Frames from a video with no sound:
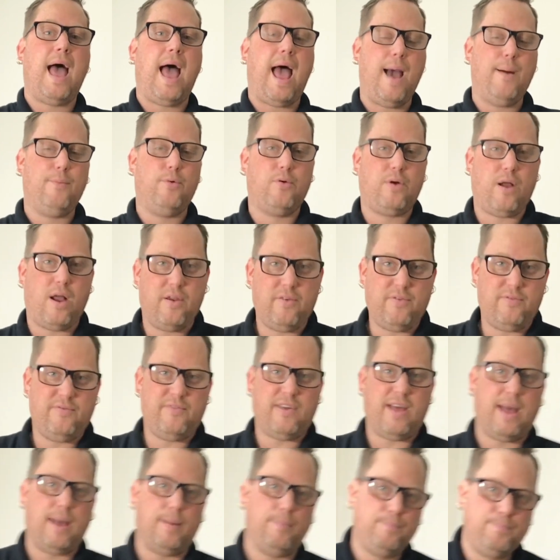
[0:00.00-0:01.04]
and we'll go from
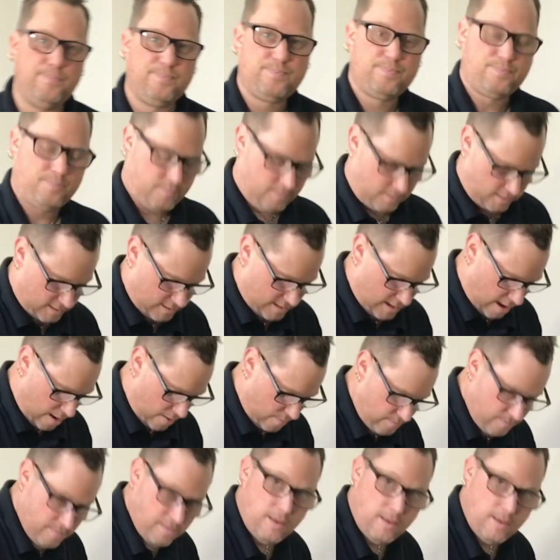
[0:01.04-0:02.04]
there. So,